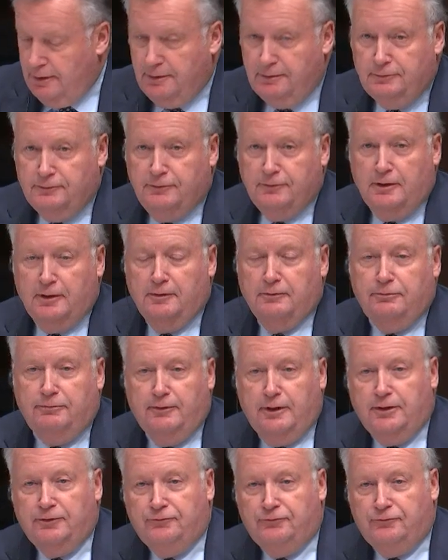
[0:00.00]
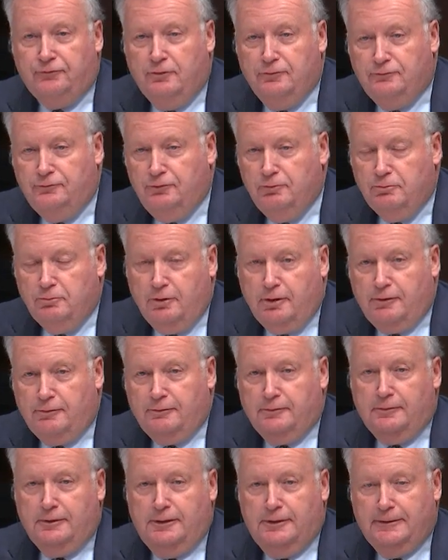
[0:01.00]
and thanks to
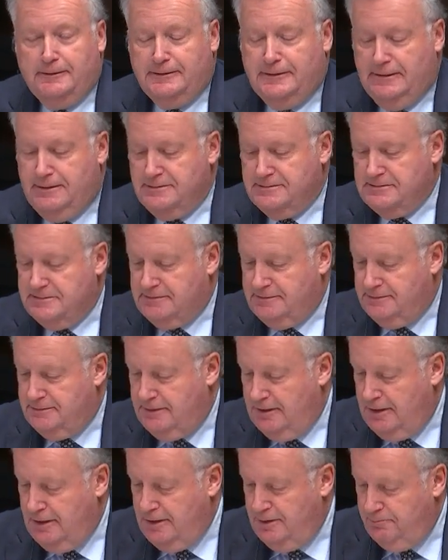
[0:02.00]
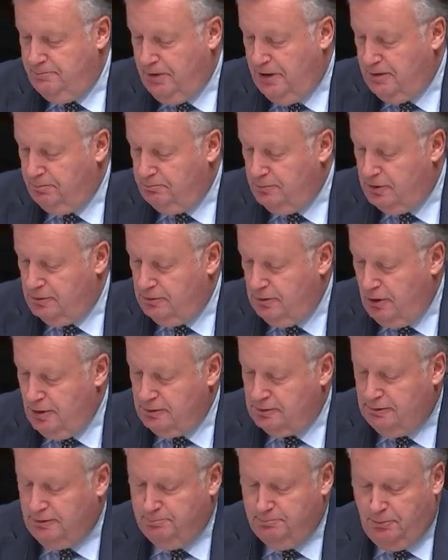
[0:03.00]
our guests today, Pat
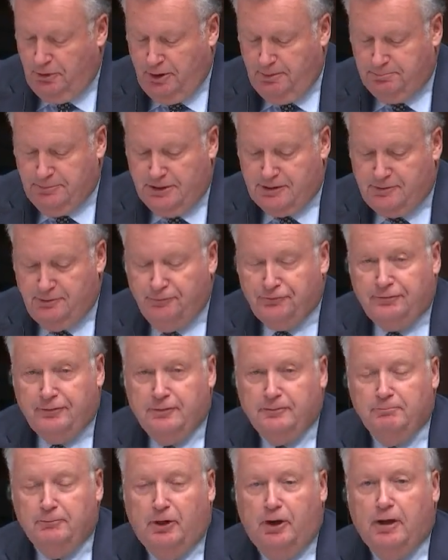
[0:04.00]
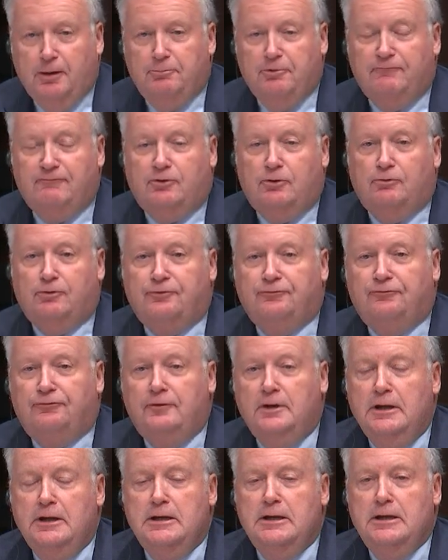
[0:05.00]
McLaughlin, Bob Nicholson. Bob, of
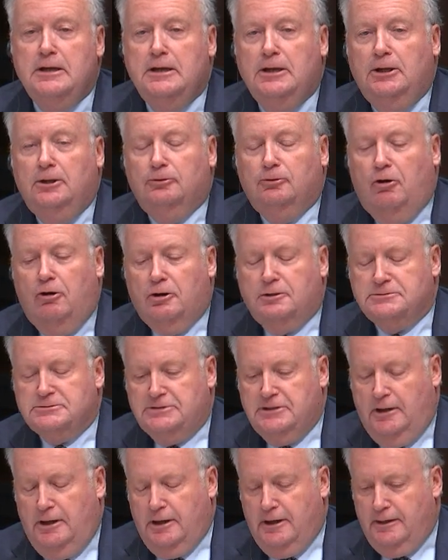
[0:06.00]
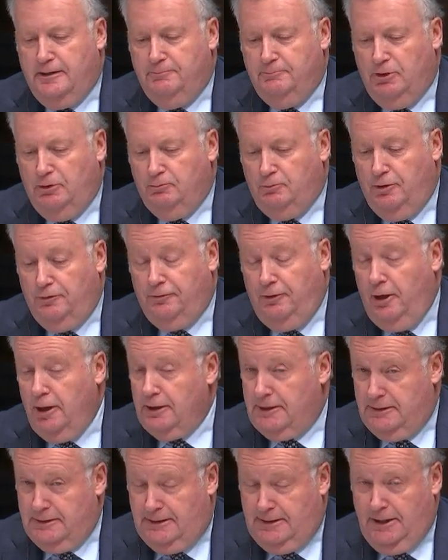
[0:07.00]
course, long time with
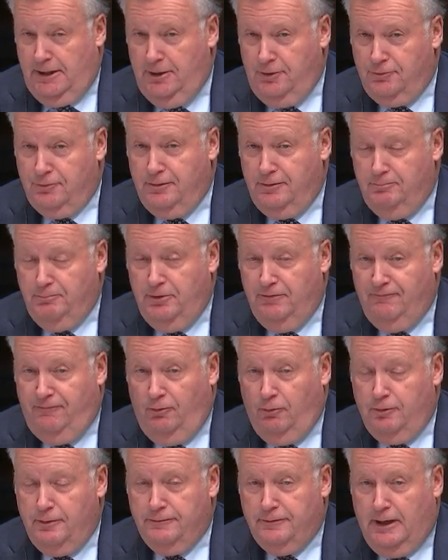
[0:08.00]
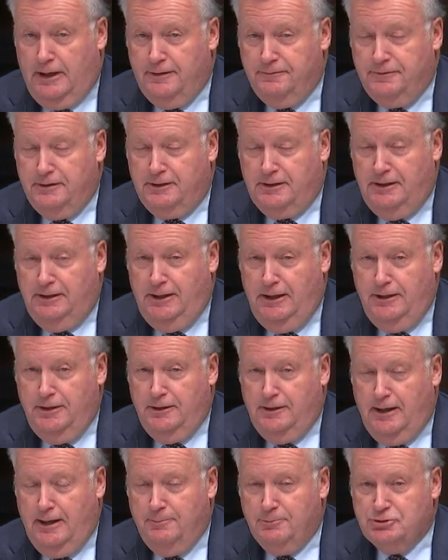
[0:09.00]
Hockey Canada, and before that, the
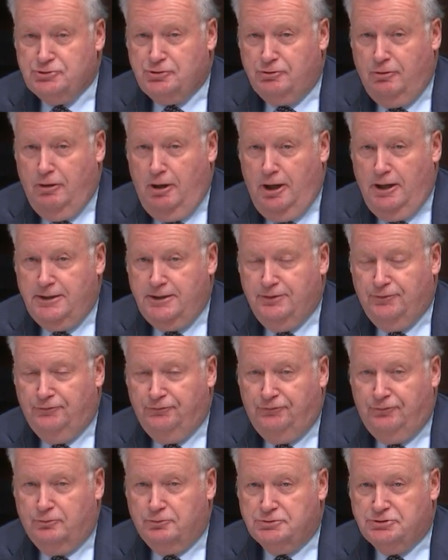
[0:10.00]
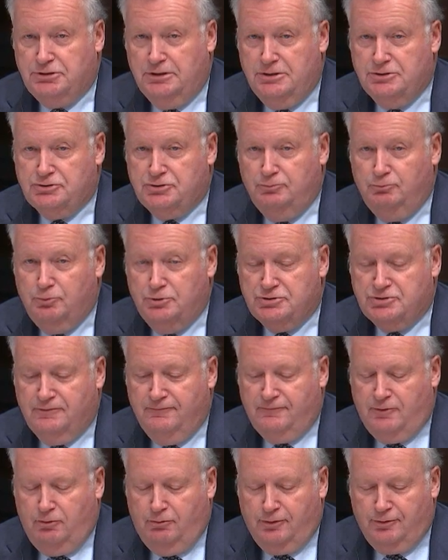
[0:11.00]
Canadian Amateur Hockey Association, which,
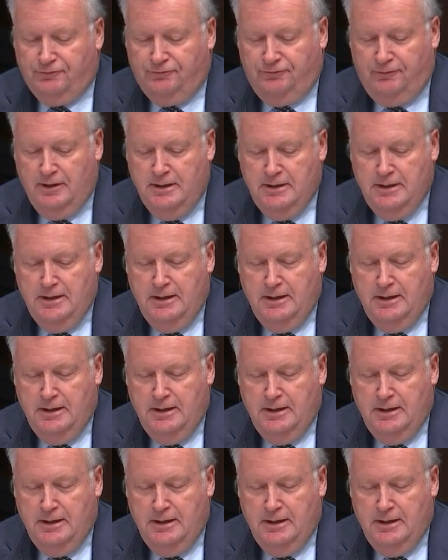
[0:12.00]
of course,